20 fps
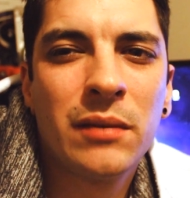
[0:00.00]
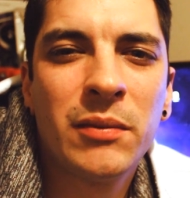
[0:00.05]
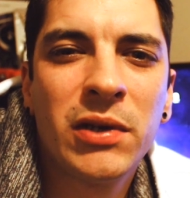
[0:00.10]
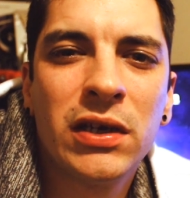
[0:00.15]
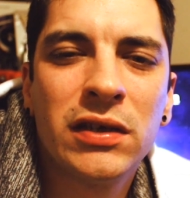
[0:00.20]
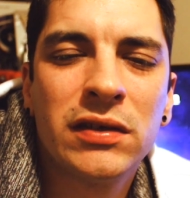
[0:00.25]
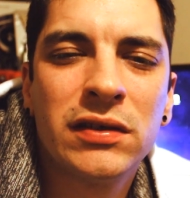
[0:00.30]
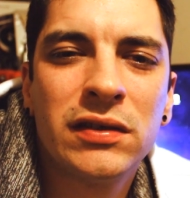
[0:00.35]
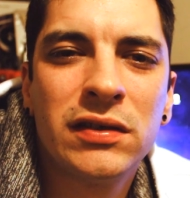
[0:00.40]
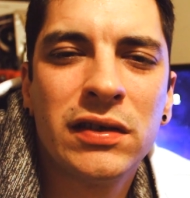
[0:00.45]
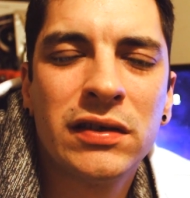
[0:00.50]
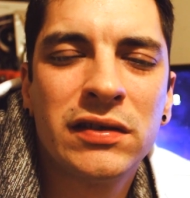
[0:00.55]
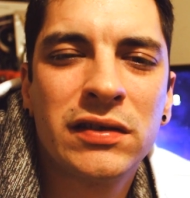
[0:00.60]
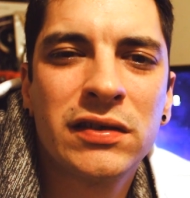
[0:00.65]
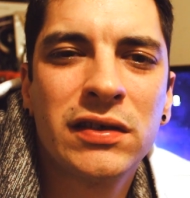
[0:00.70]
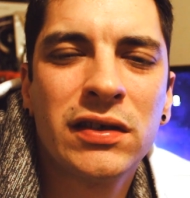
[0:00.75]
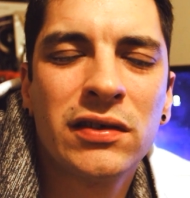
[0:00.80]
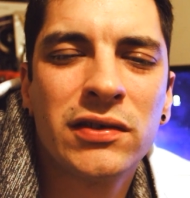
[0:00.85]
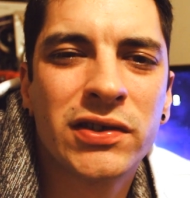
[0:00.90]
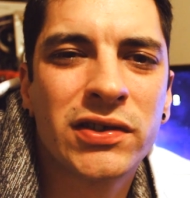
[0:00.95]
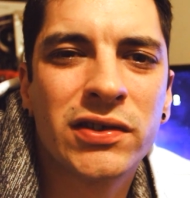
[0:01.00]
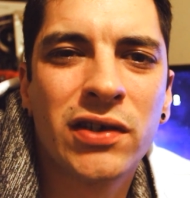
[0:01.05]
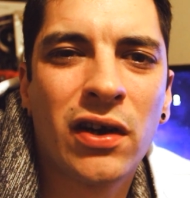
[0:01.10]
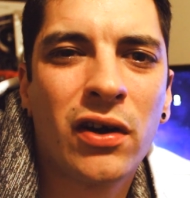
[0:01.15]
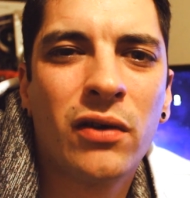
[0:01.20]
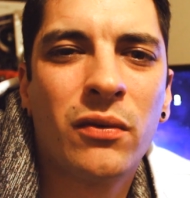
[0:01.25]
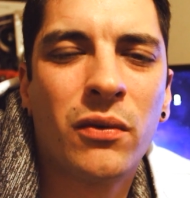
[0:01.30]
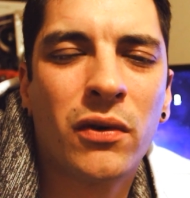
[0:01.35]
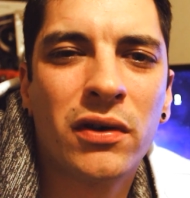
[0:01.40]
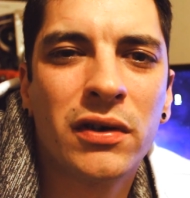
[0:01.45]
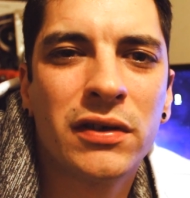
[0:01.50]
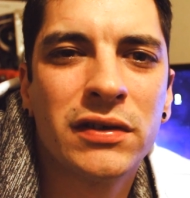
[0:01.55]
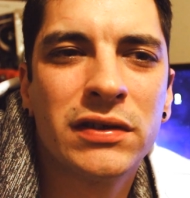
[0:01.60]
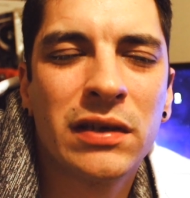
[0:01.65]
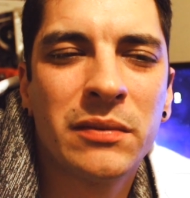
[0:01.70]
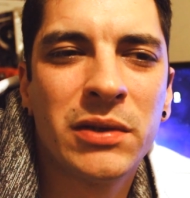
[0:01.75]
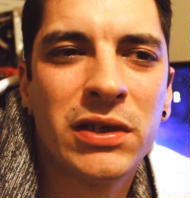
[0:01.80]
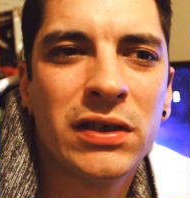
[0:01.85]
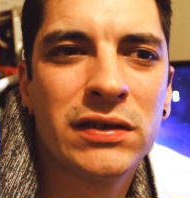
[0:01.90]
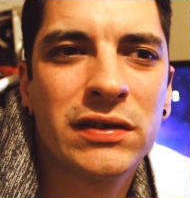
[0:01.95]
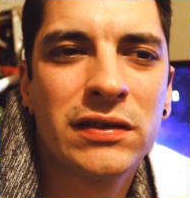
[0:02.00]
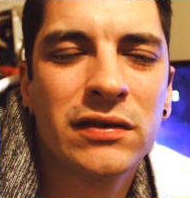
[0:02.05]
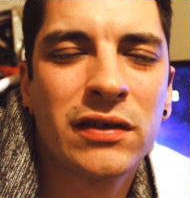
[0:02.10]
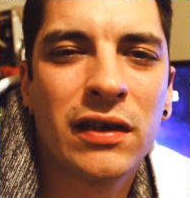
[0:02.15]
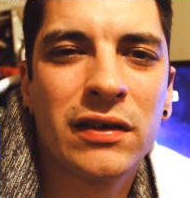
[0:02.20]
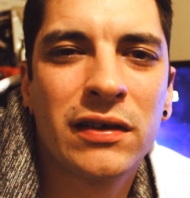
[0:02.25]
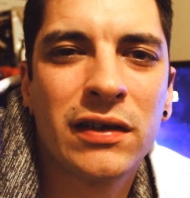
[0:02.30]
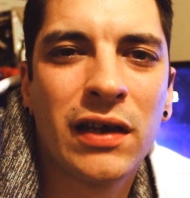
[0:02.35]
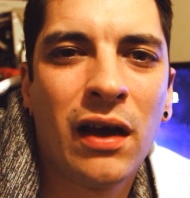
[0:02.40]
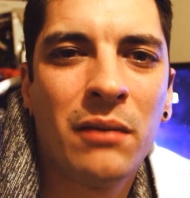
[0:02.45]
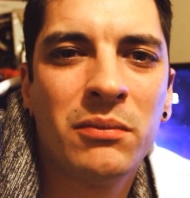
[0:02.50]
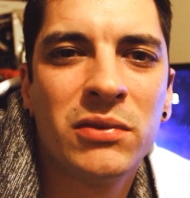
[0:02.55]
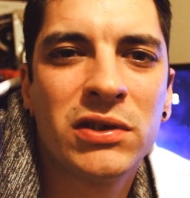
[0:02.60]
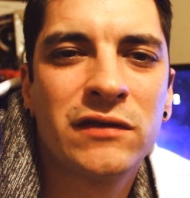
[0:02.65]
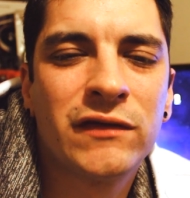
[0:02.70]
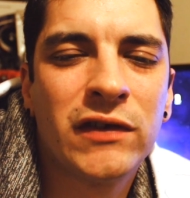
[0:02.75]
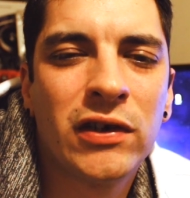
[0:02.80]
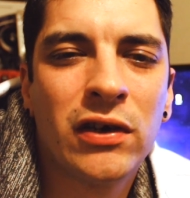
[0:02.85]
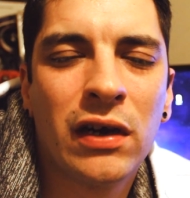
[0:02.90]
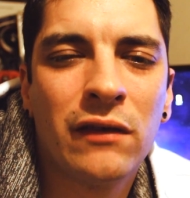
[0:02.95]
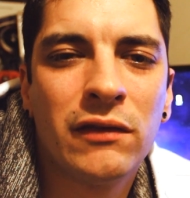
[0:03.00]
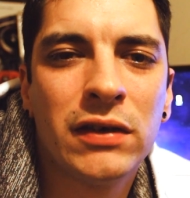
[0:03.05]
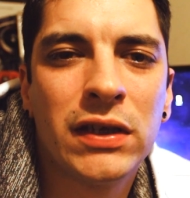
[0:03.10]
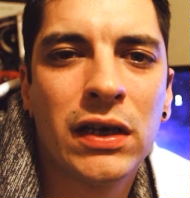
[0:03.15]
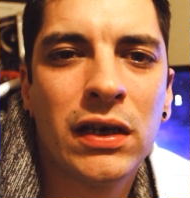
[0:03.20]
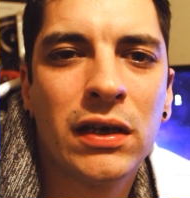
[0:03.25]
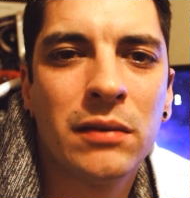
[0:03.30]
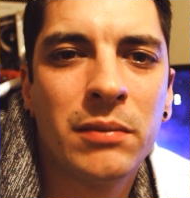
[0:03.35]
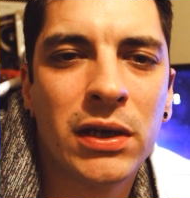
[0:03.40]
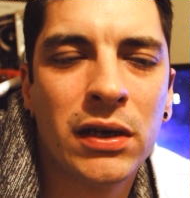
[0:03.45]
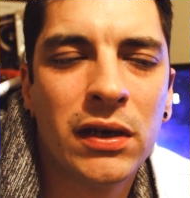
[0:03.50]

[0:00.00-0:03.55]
I mean, it, it's still Star Wars. I mean, it's still got the atmosphere and everything,